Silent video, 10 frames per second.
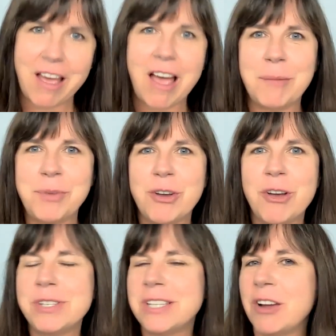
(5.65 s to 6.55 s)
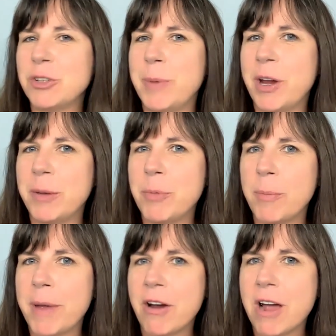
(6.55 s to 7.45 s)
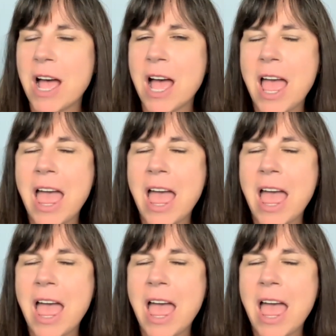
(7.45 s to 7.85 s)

I'm your host, Dr. Mary Barbera.